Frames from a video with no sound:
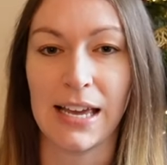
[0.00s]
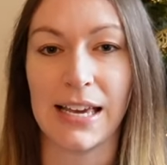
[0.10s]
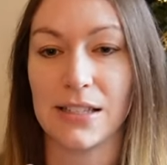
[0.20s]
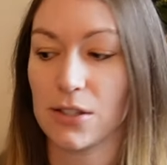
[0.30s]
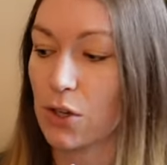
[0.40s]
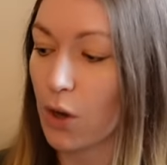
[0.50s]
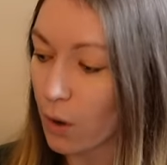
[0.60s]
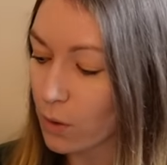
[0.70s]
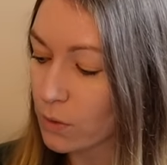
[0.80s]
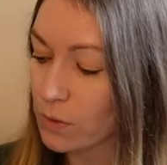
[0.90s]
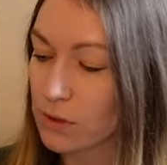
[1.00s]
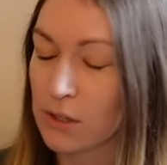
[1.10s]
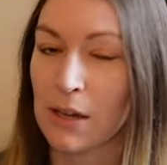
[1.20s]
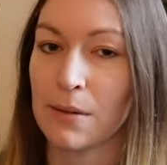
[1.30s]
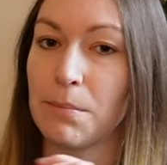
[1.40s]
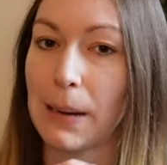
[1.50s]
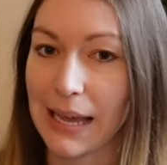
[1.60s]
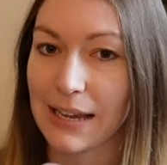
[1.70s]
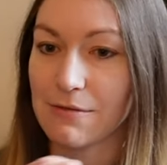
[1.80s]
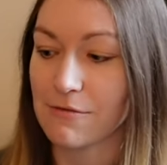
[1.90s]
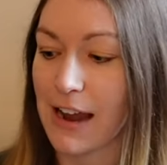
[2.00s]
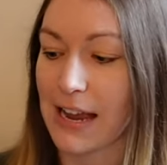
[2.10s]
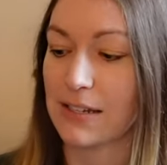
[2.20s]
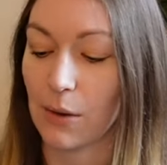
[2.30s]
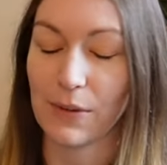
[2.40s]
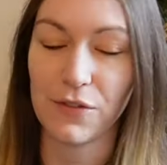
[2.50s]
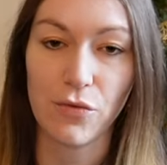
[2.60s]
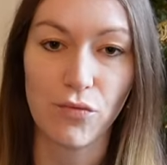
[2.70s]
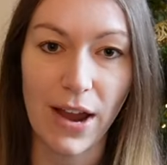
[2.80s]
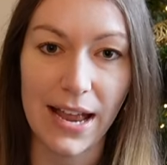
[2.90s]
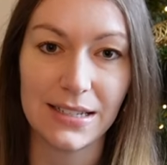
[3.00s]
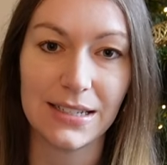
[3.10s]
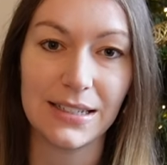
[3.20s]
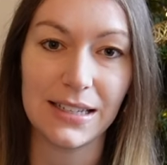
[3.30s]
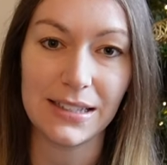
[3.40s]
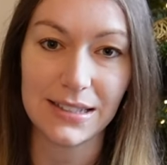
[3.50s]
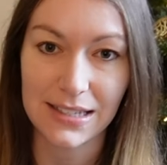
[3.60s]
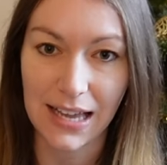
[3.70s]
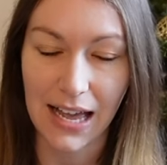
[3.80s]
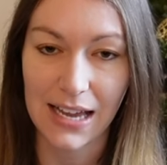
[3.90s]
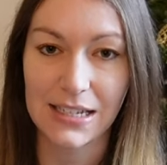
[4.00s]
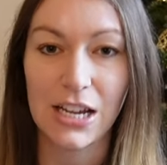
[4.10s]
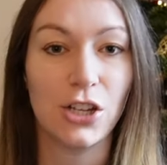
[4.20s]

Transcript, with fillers: It's gold, black and red. I went for the red inside.